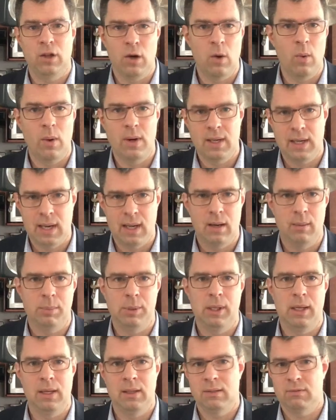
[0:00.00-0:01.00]
they're going to get a
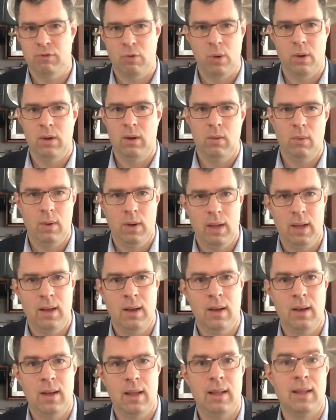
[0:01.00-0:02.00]
plate for you
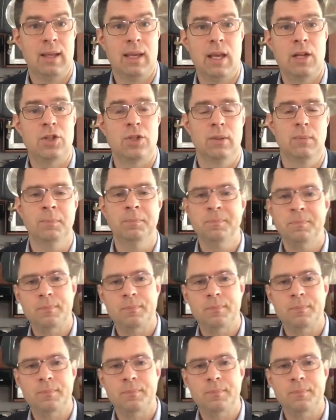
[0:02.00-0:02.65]
in the kitchen.